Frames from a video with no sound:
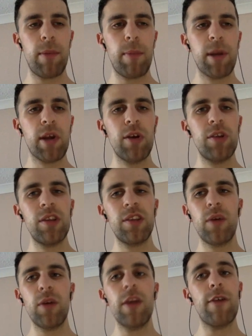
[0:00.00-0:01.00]
but because it's
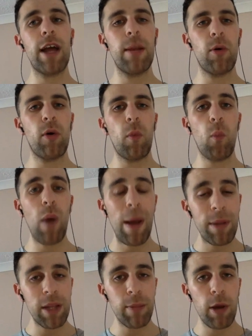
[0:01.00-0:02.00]
only available on
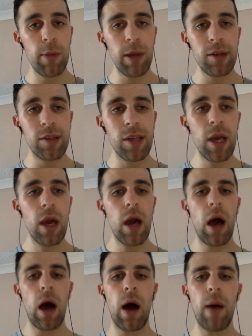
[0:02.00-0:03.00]
web at the moment,
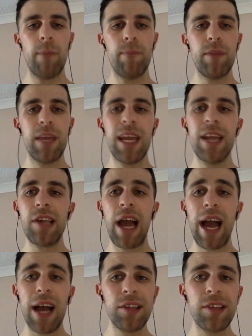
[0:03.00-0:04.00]
um, it
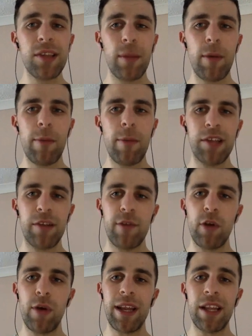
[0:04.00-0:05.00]
has some amazing
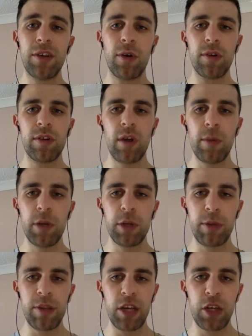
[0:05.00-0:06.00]
view, and it's got so much
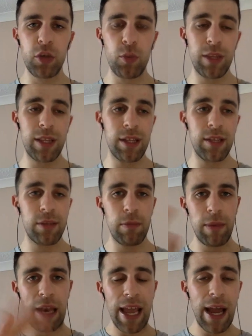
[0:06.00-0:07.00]
potential with this
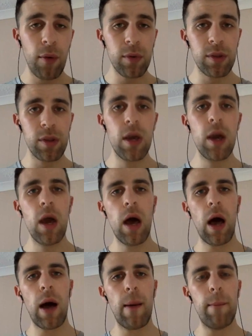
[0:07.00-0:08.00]
layout.
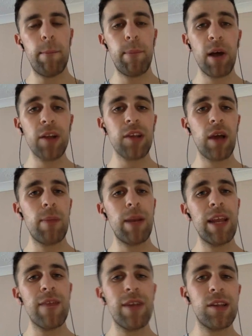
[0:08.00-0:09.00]
Um, but I
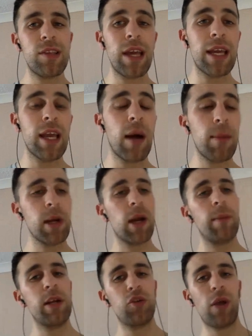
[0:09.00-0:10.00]
believe it's a
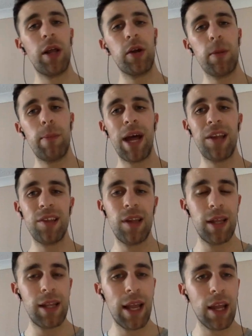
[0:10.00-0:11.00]
up-and-coming Trello
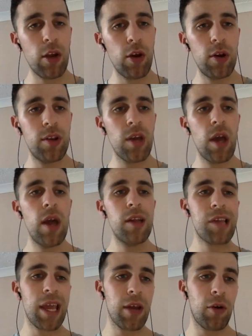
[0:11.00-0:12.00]
competitor that could
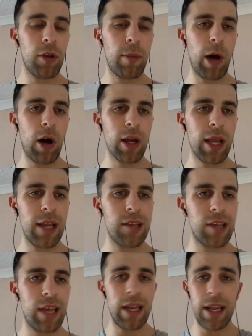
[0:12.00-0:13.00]
take on the
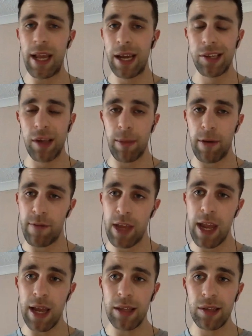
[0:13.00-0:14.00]
market the next couple of
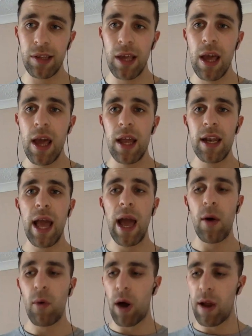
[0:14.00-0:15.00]
years.
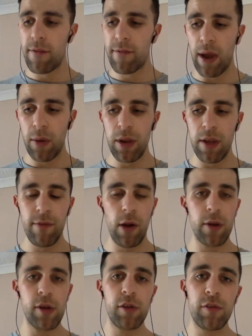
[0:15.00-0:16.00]
Now, I found it
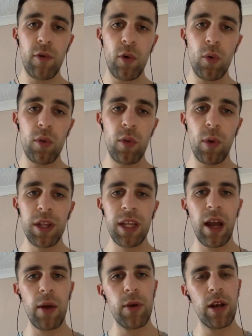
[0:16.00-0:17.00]
very useful. The one
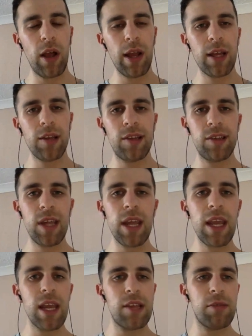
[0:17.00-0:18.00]
thing I would like to
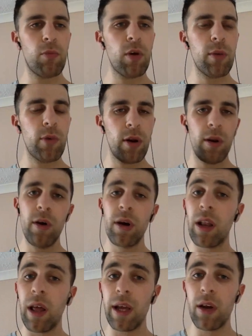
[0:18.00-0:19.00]
see is what it would
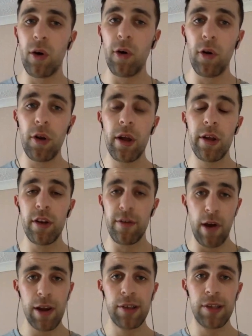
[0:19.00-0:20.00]
look like on
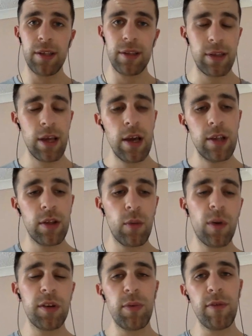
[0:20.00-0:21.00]
devices. So
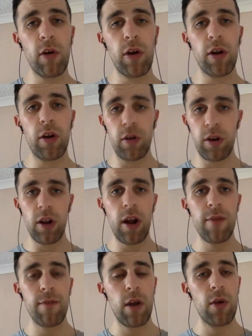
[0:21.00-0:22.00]
once we've got it on an
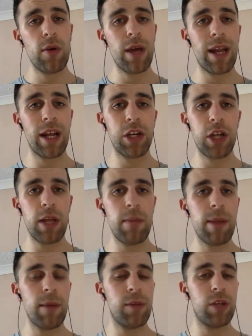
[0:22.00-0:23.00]
iPhone and actually
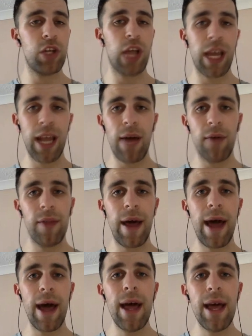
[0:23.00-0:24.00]
be able to check it out on there,